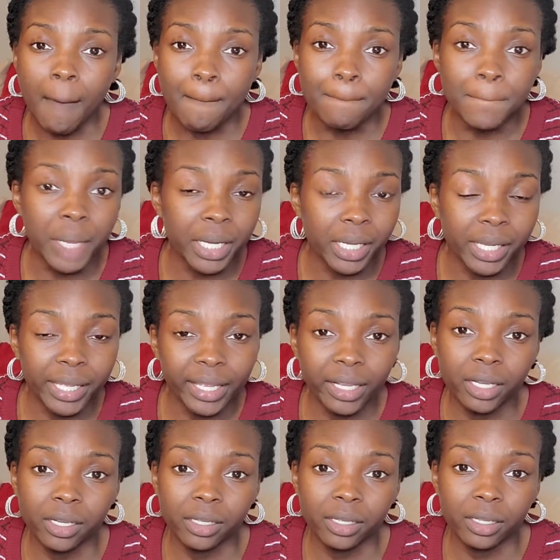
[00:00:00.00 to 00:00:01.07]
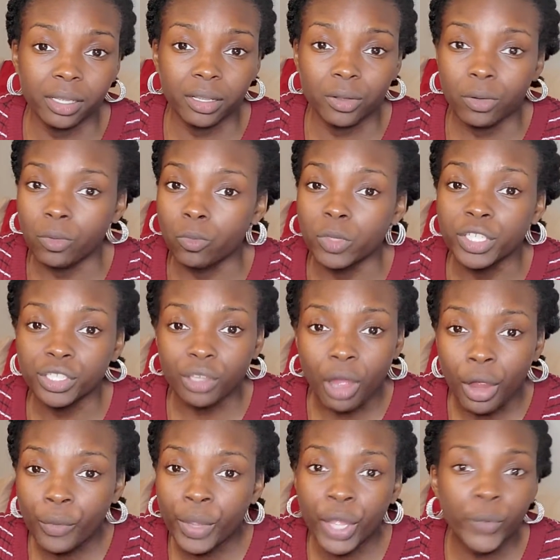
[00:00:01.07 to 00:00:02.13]
but we
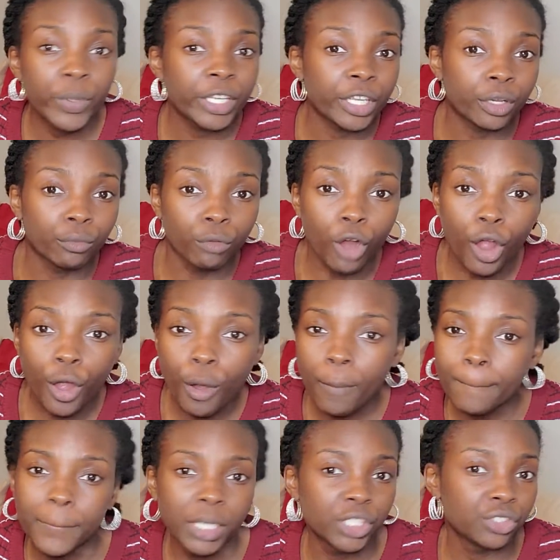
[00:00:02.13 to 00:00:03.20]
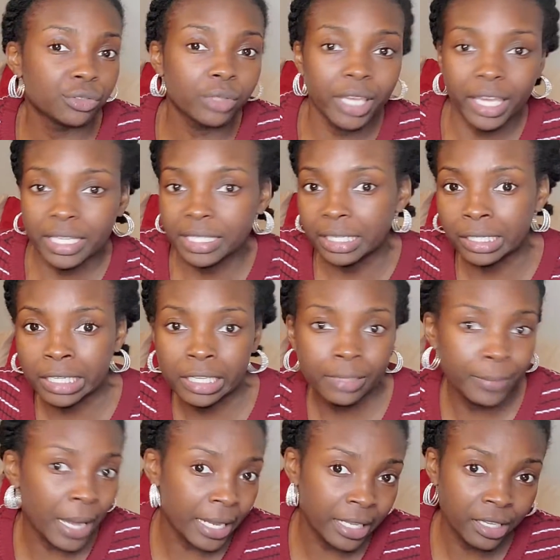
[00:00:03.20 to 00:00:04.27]
sorry we did wrong, but you can't tell
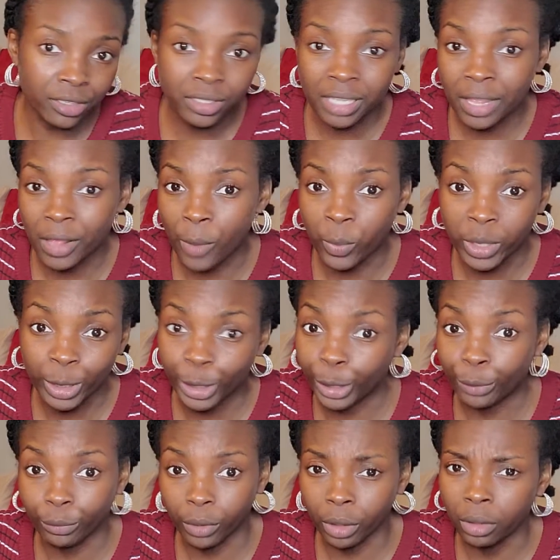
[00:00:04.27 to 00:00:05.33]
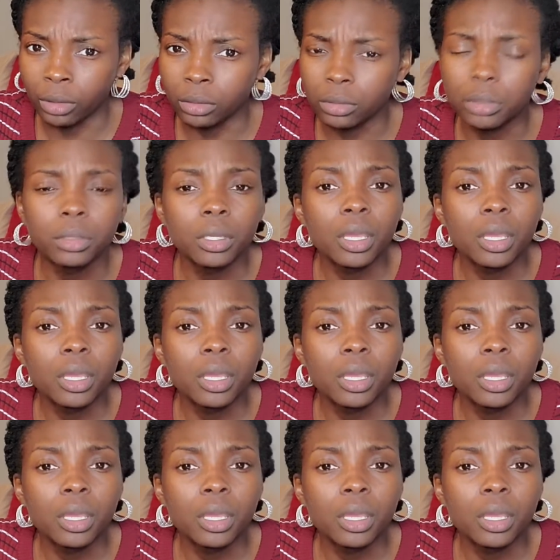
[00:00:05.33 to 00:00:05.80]
anybody else that we did wrong.